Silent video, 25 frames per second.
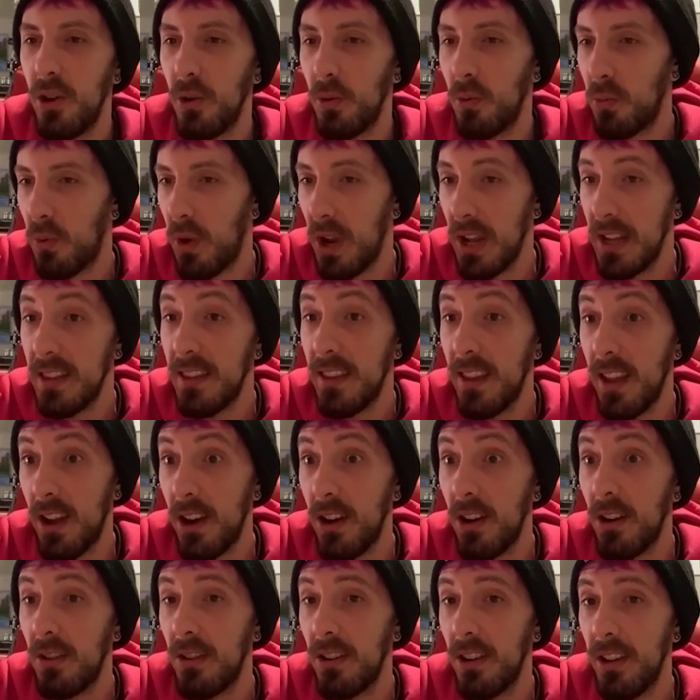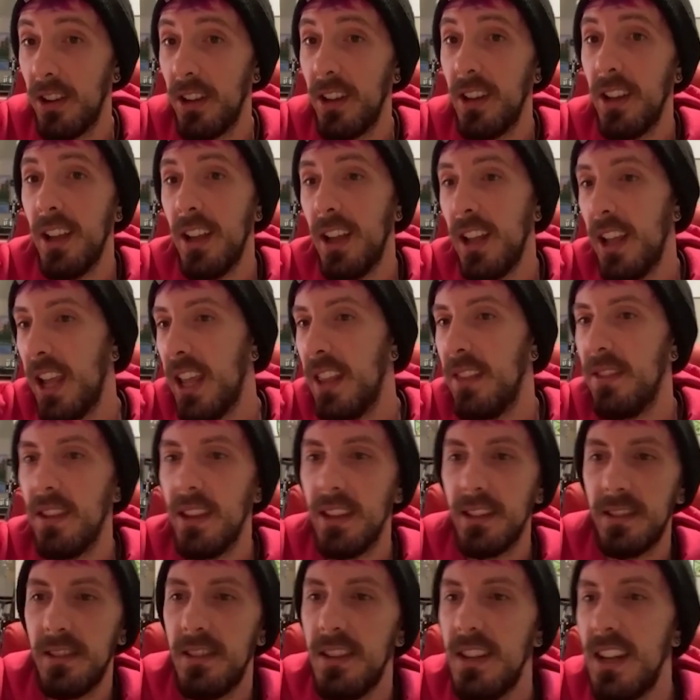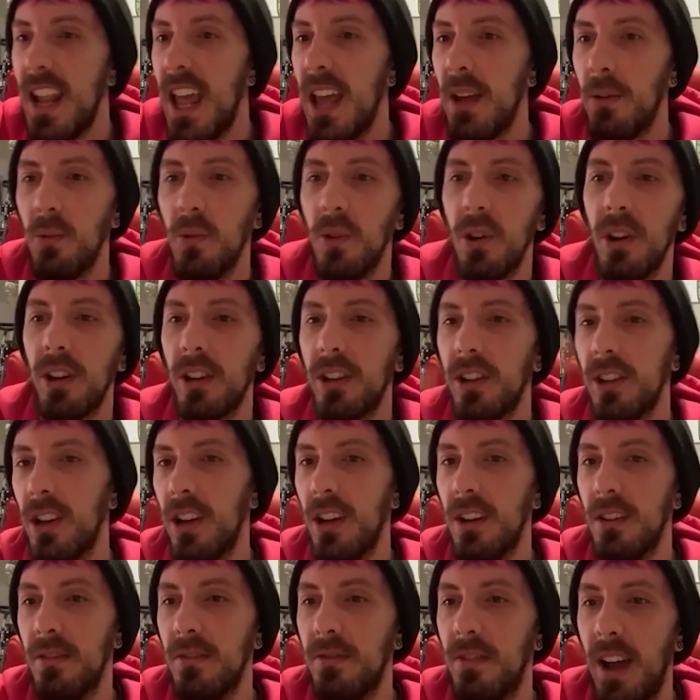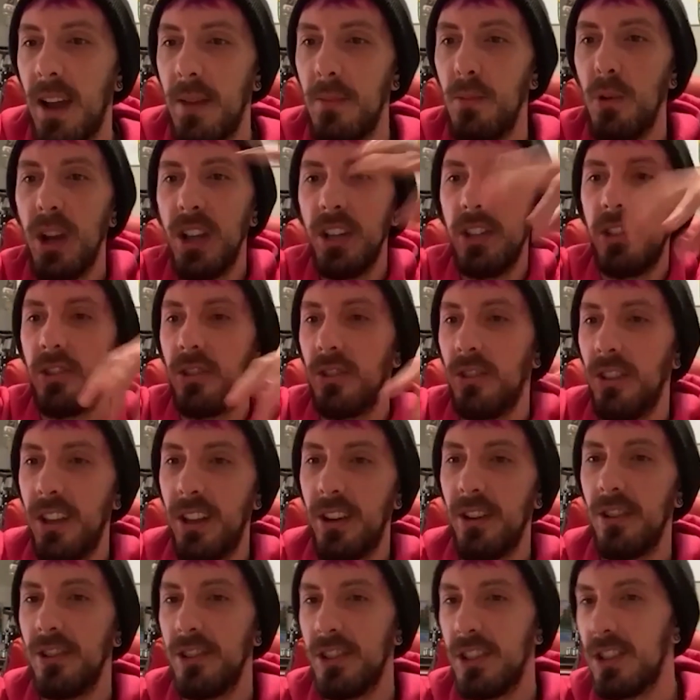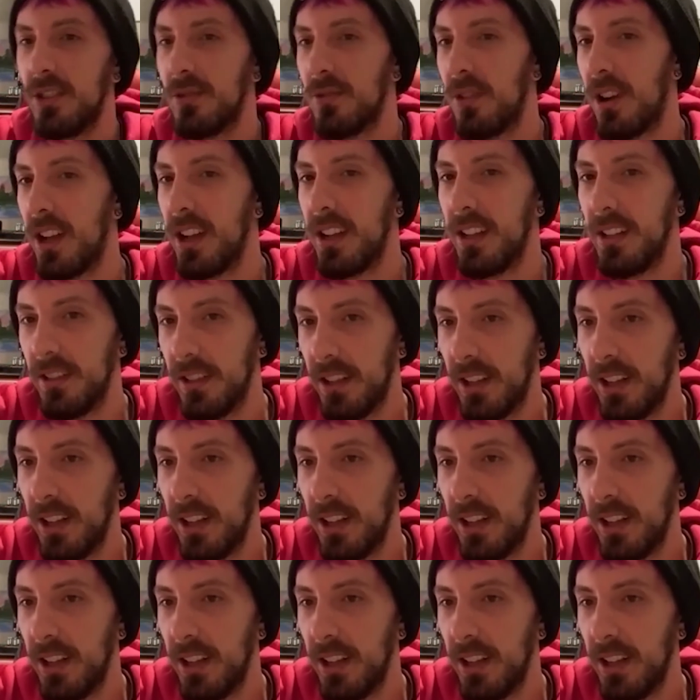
right there in this network of vibrational energies, right?